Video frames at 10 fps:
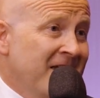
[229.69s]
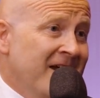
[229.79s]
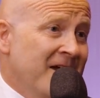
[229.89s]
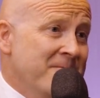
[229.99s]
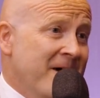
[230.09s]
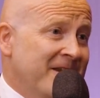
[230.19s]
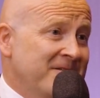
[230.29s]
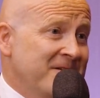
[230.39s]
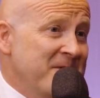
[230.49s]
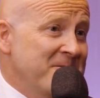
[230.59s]
And I
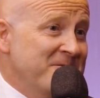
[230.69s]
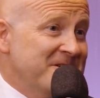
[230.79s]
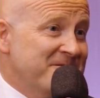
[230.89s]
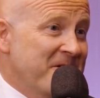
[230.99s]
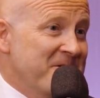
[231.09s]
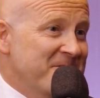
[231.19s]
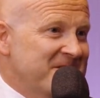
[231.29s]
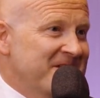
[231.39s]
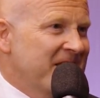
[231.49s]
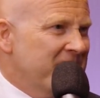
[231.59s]
think people just very
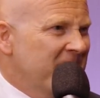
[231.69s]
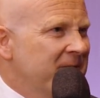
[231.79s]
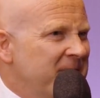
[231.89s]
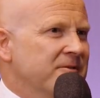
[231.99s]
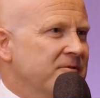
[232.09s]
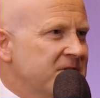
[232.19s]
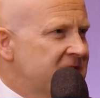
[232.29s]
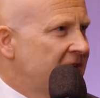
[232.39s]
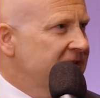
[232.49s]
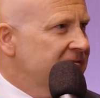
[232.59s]
much think about it being on
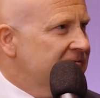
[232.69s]
site